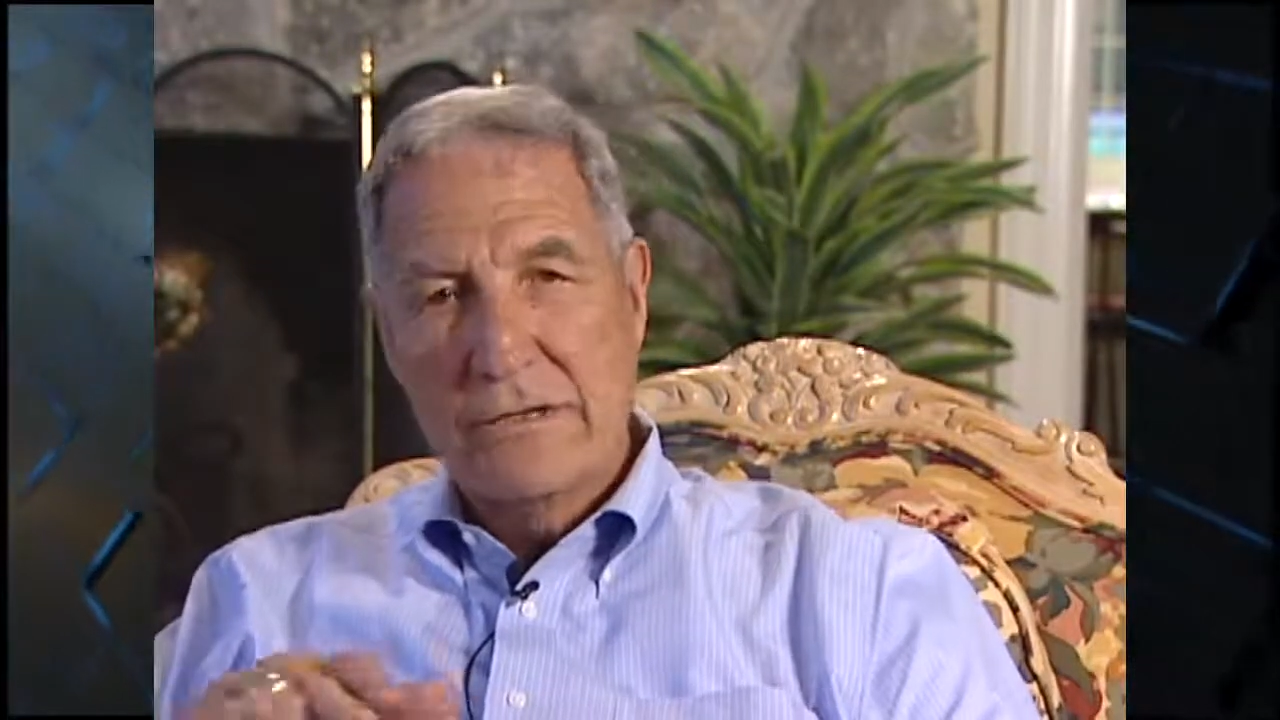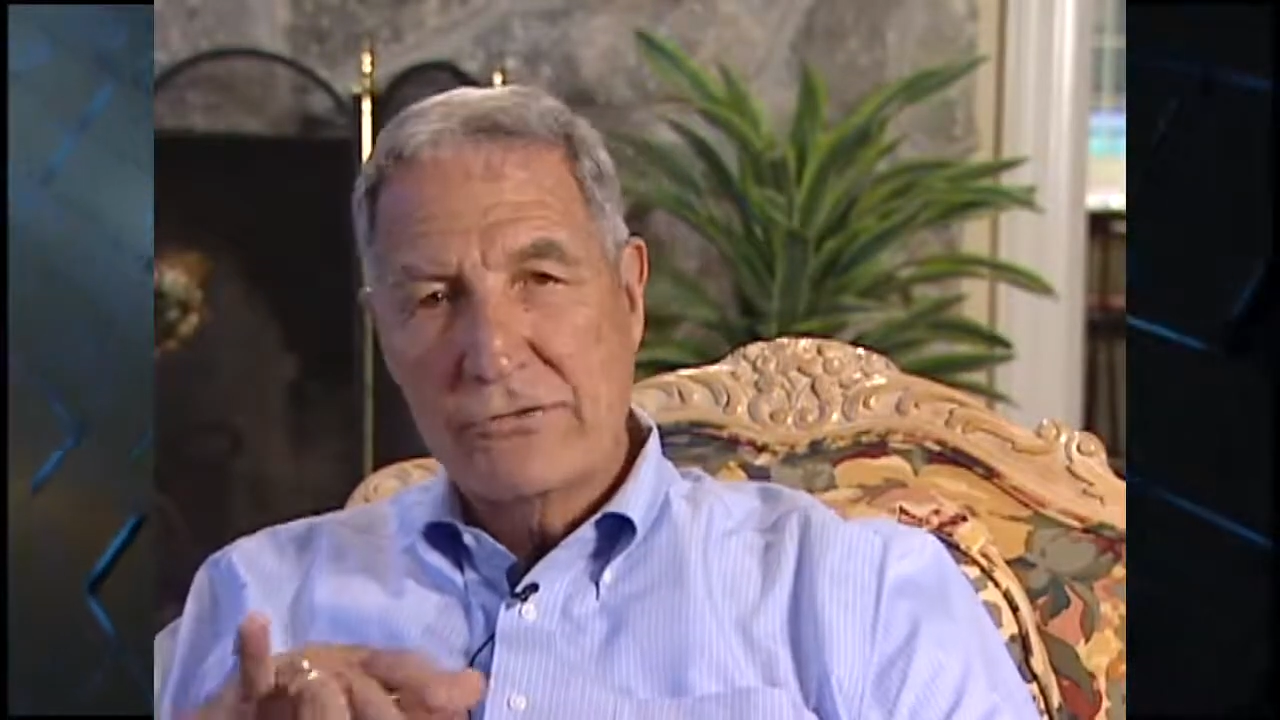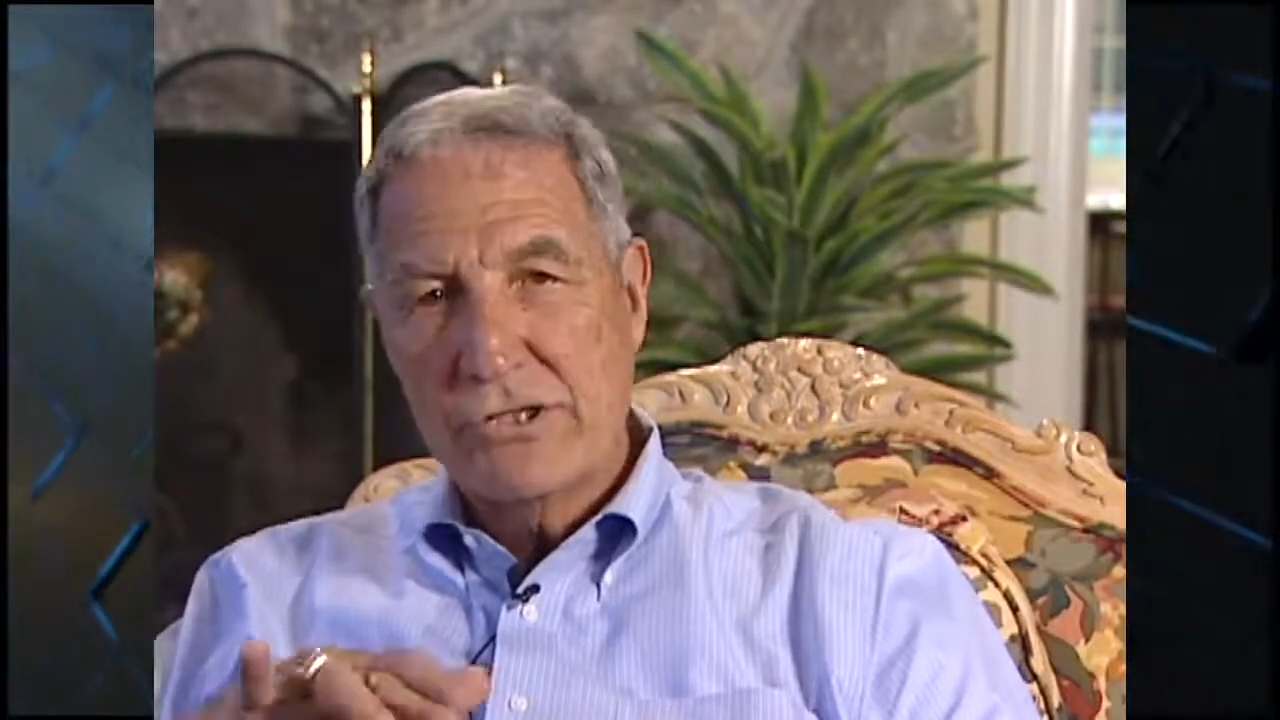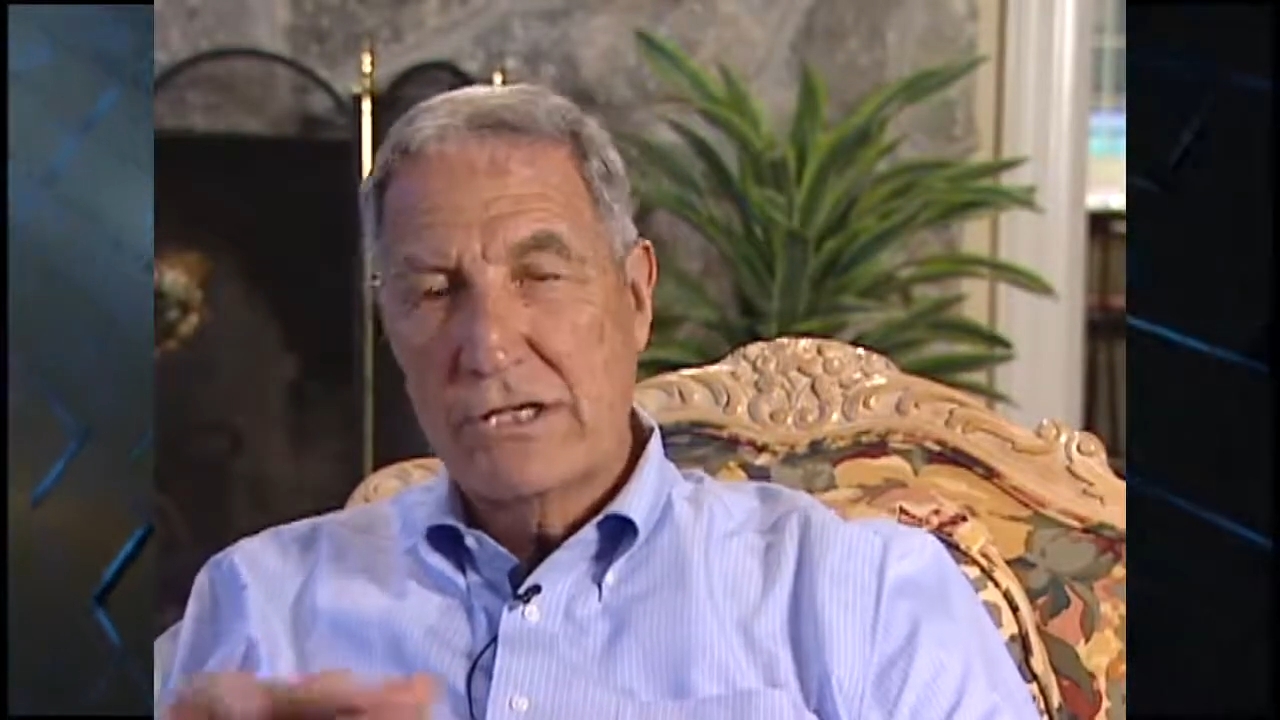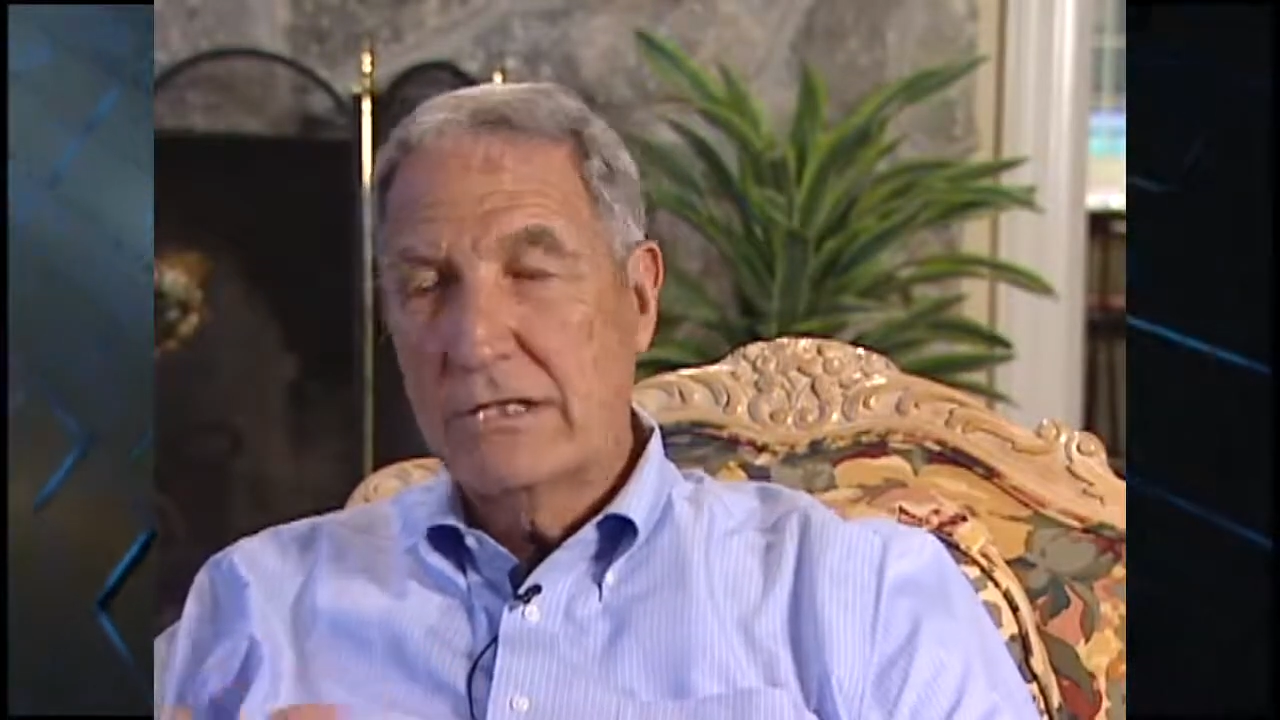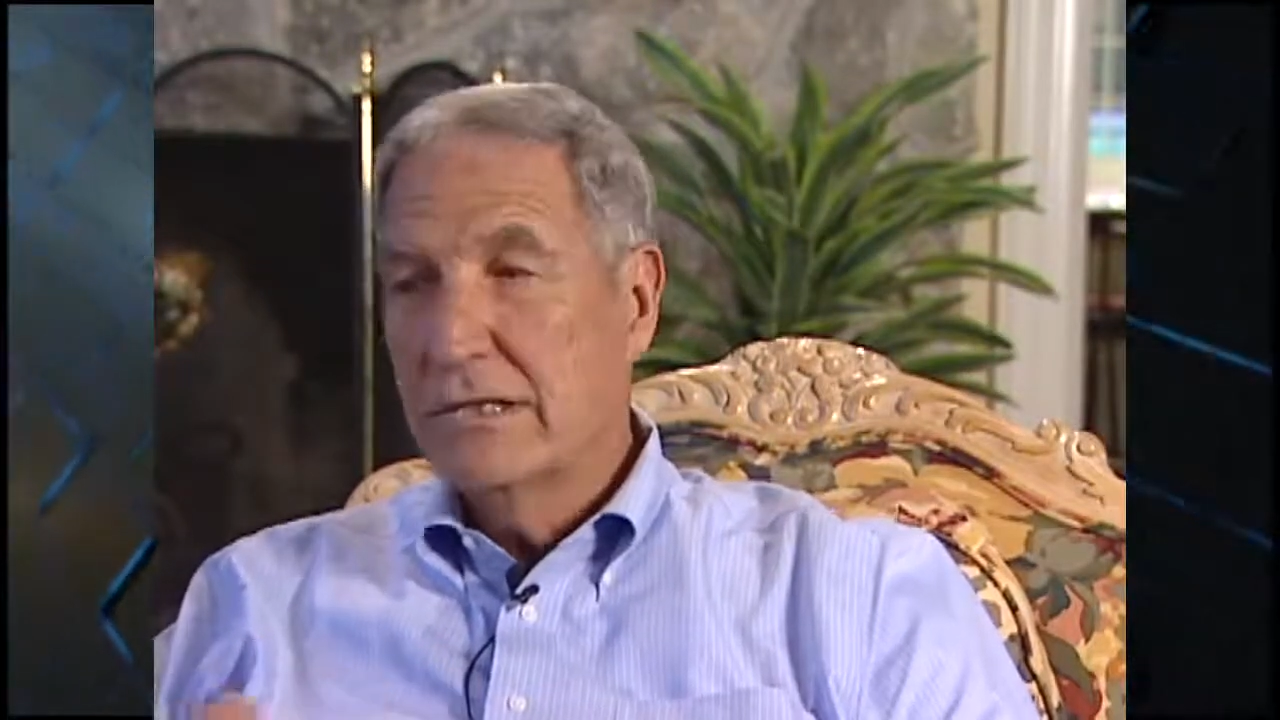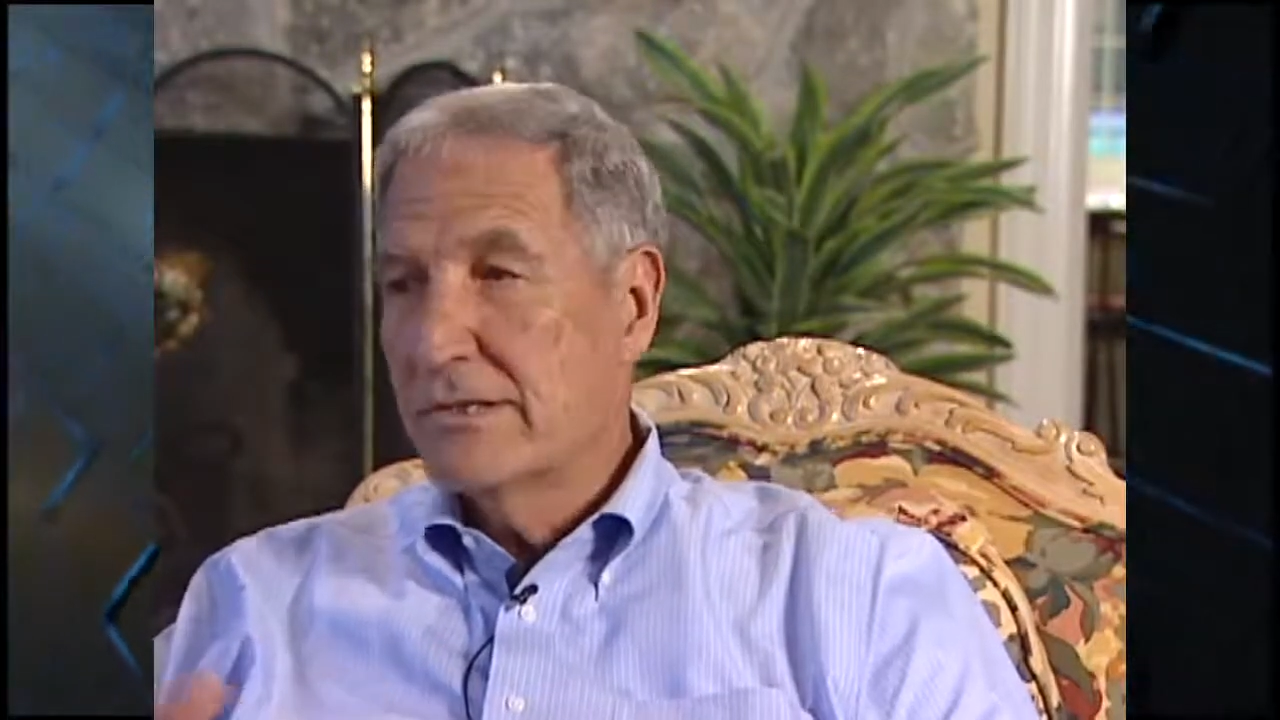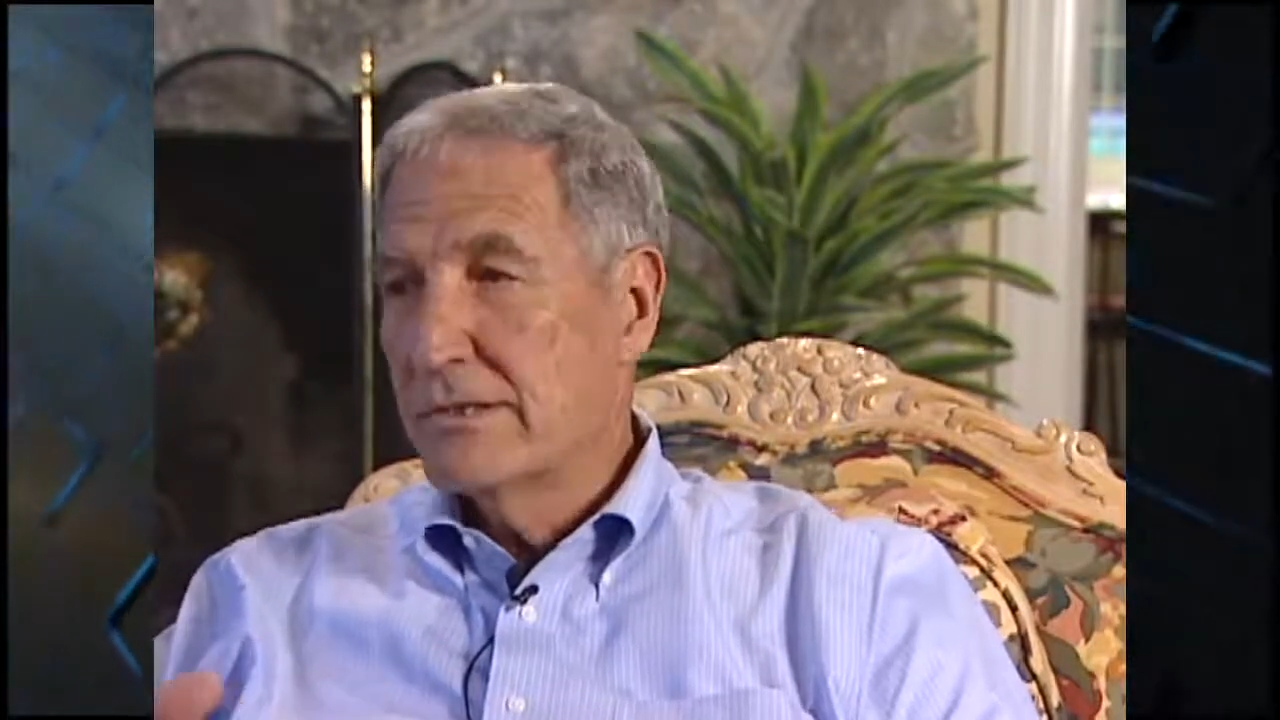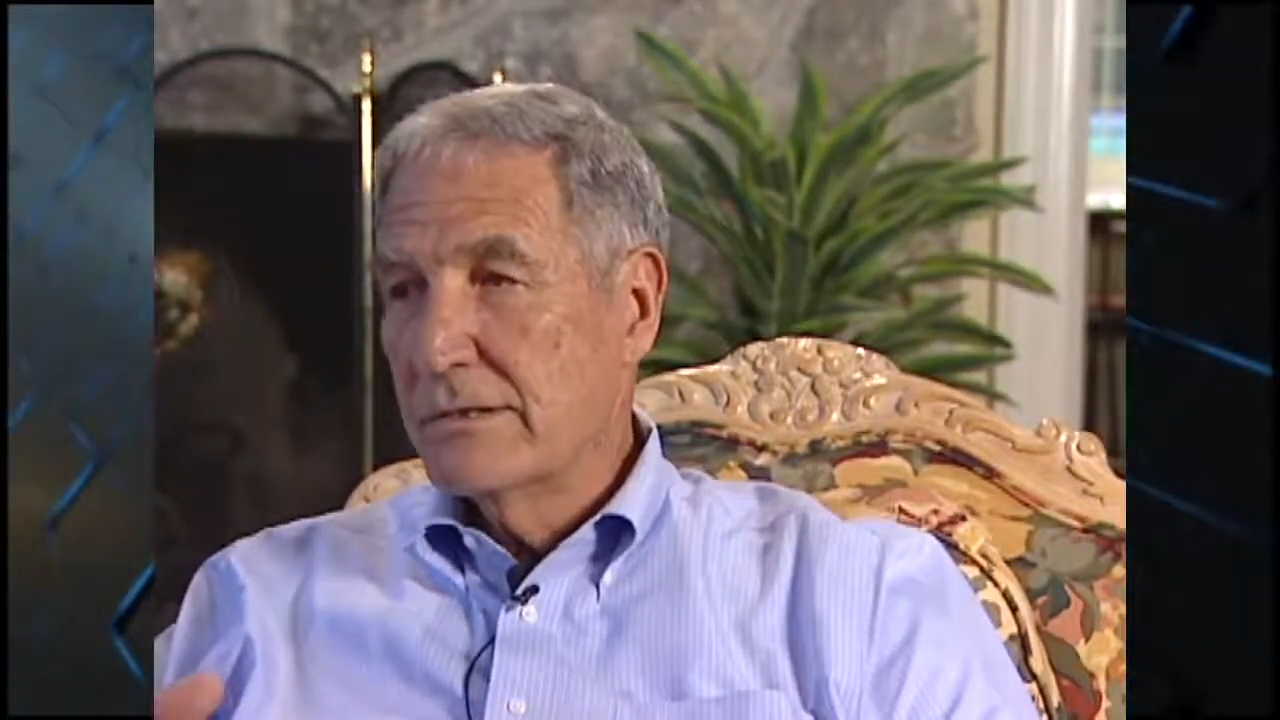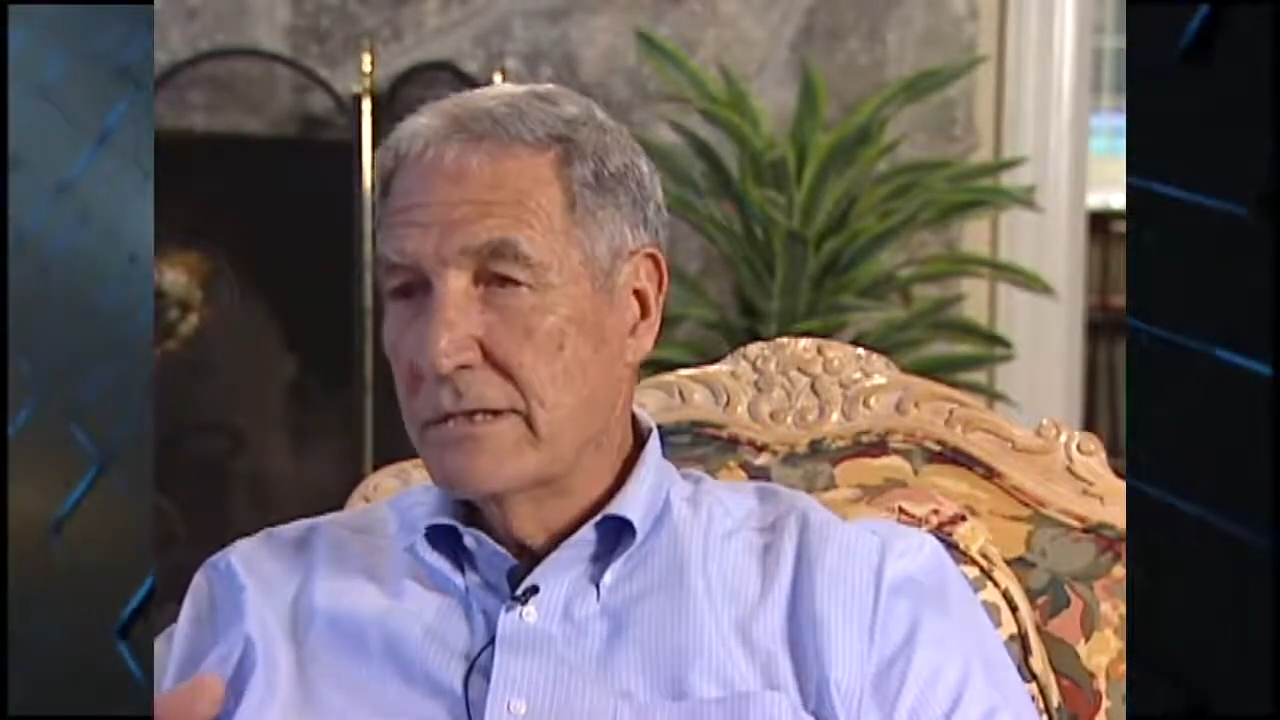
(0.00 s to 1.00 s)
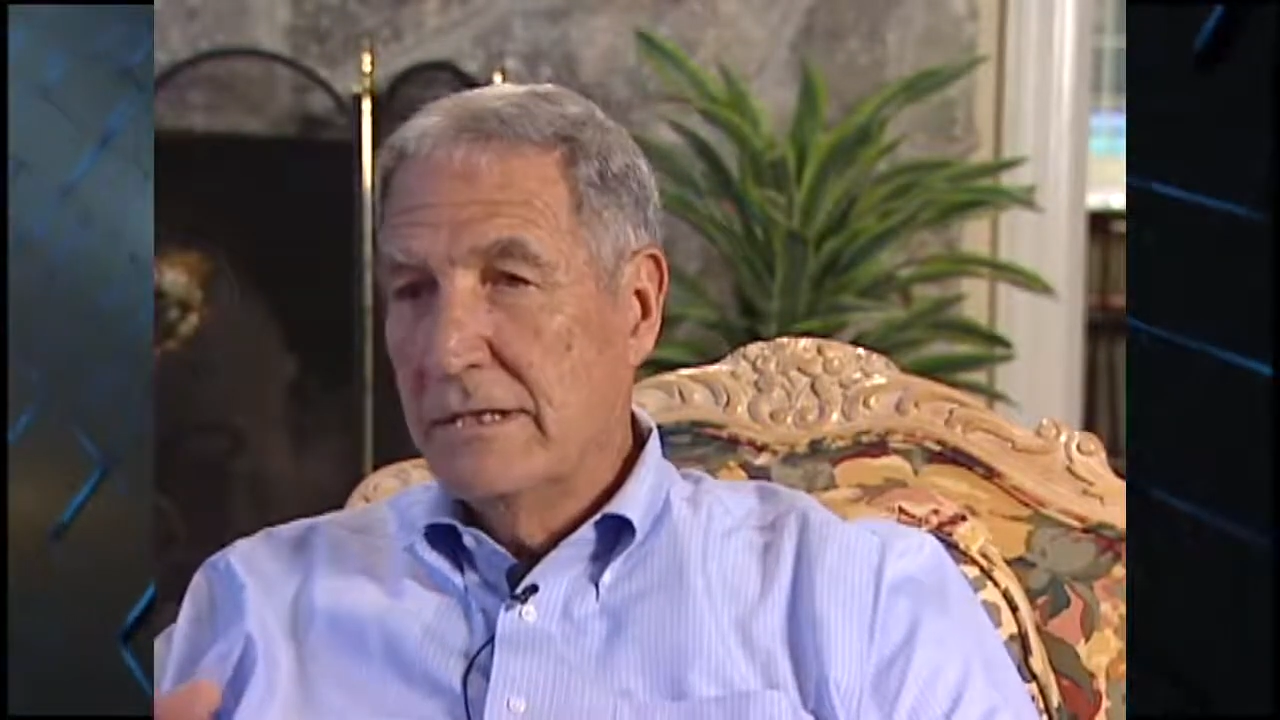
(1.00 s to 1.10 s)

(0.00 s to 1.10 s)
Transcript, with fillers: I've said this,